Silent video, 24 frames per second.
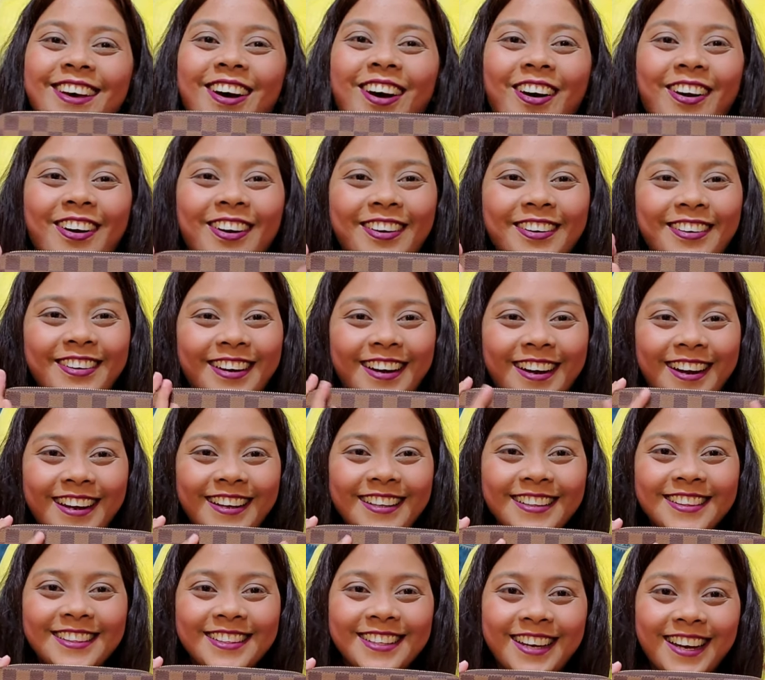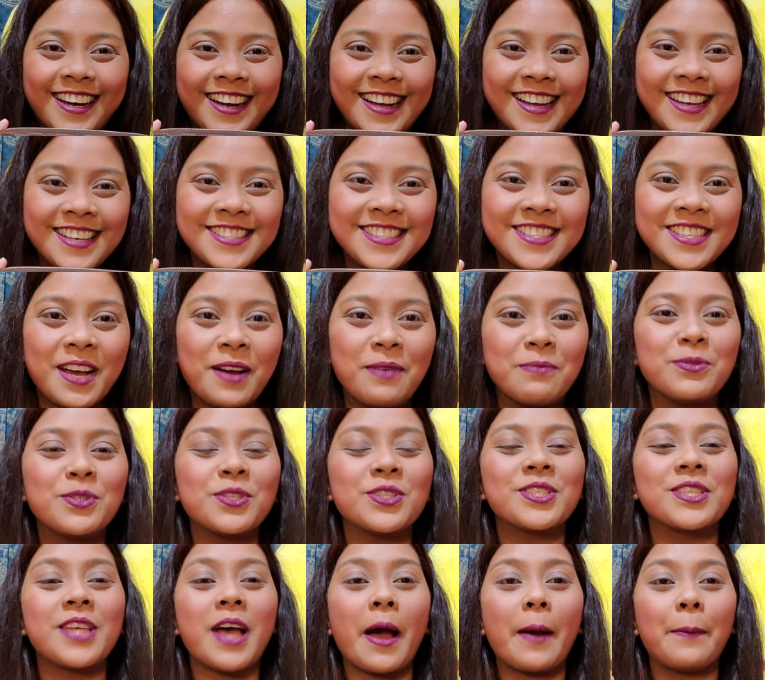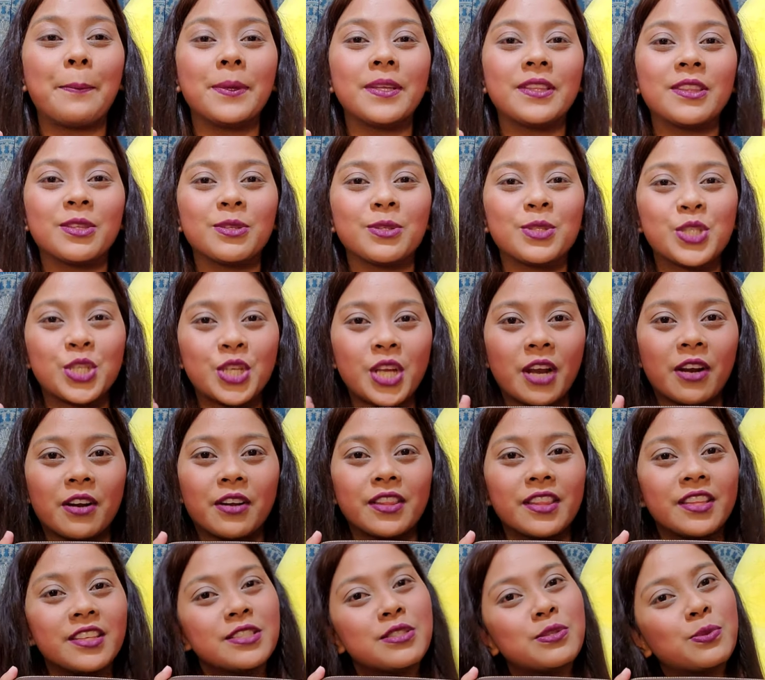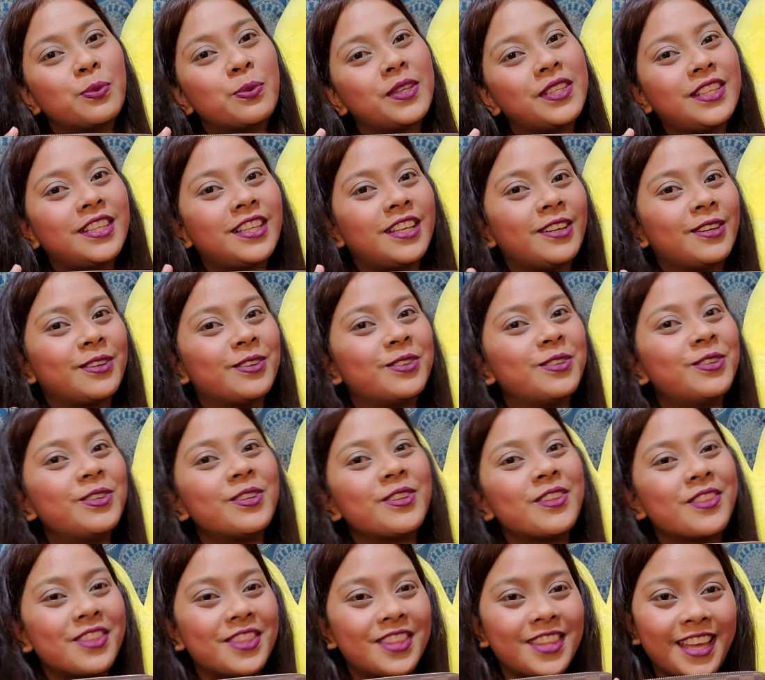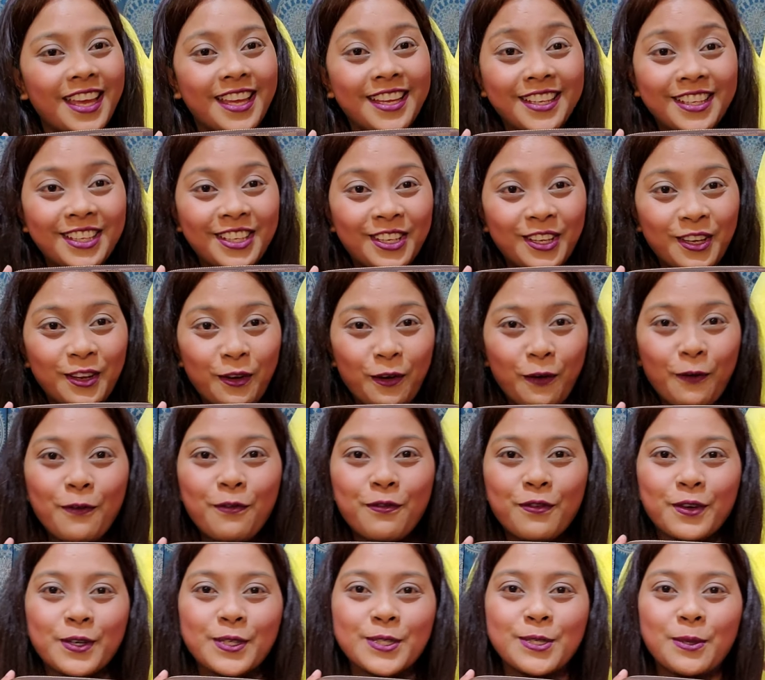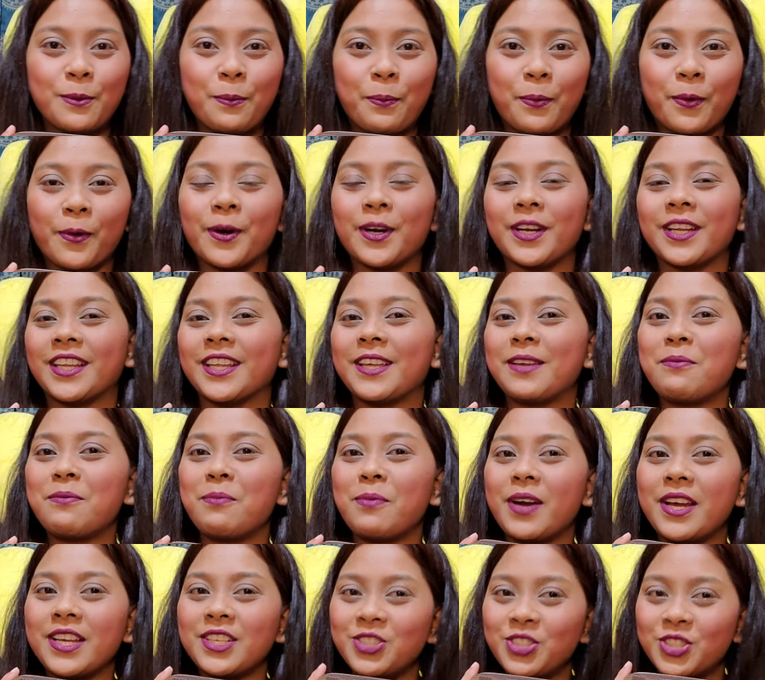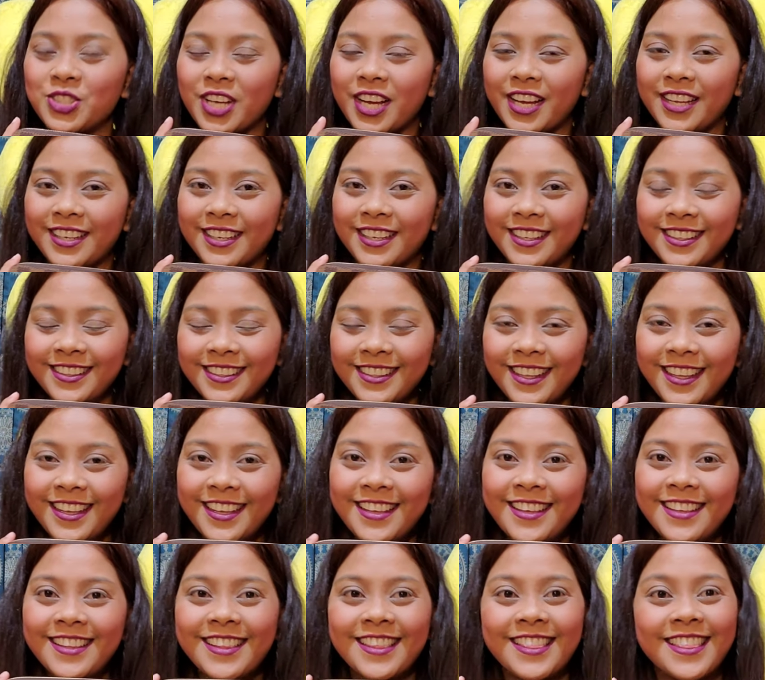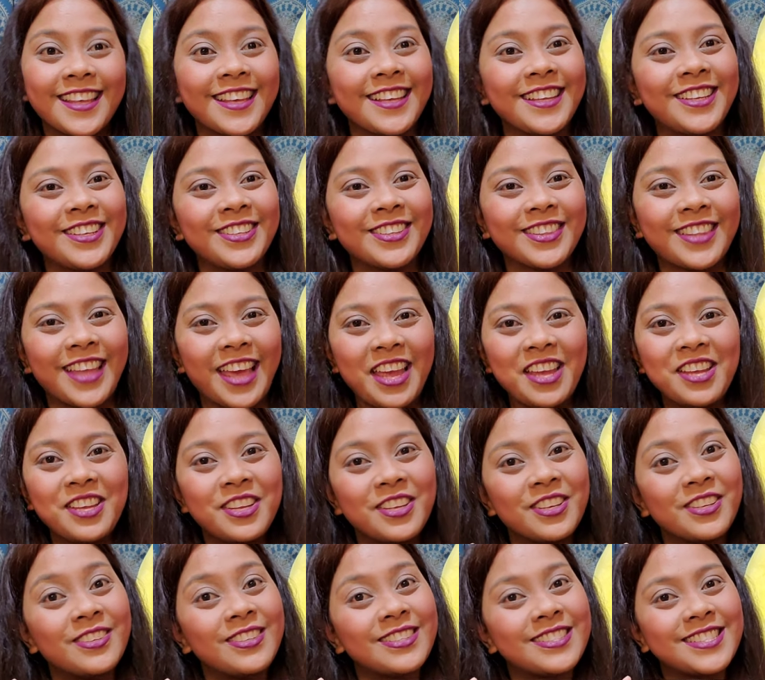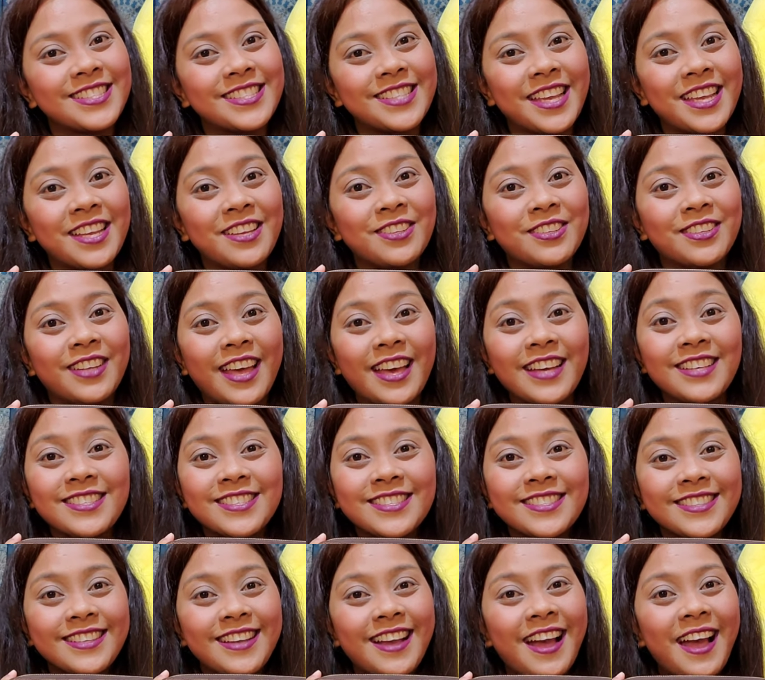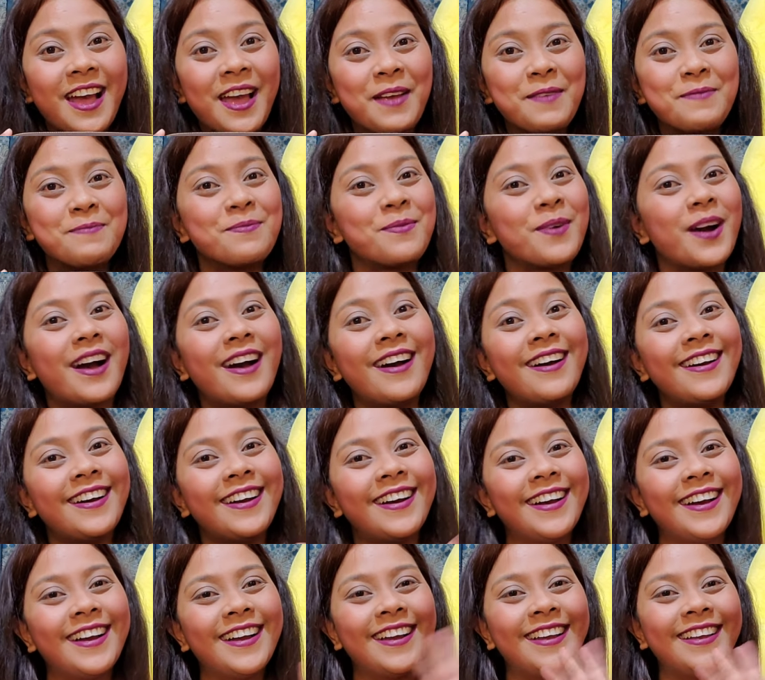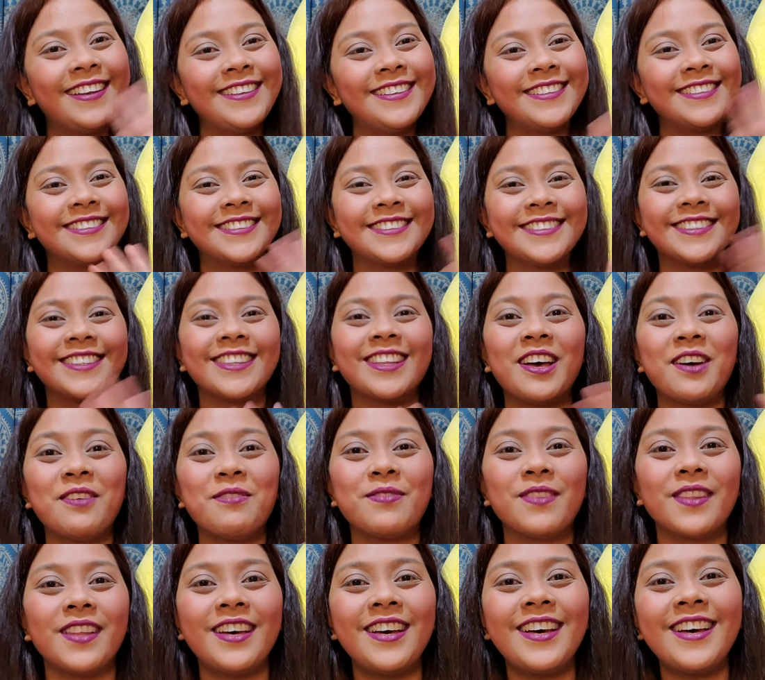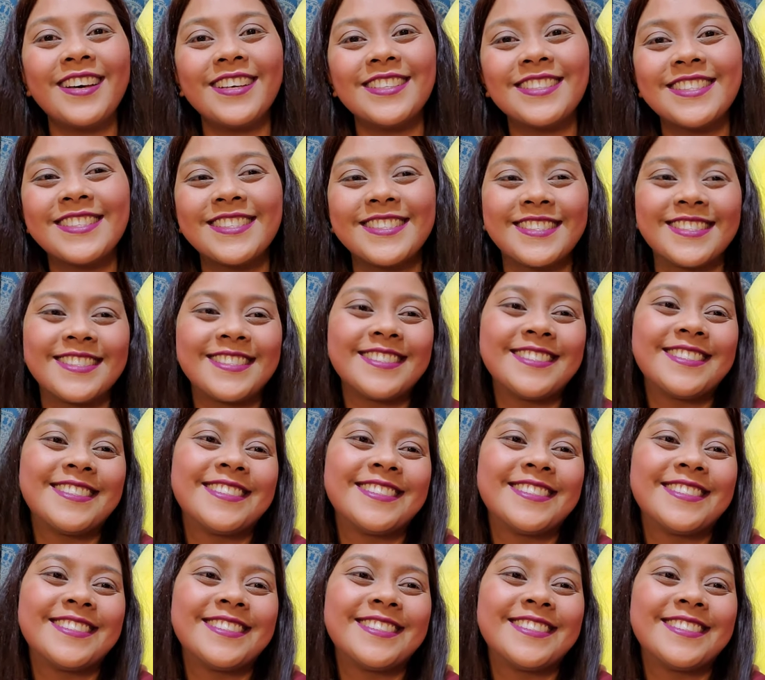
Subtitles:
All right, guys, I'm just happy to share this with you. Thank you for supporting my channel. Thank you, thank you. I'll see you next time. Bye. Love lots.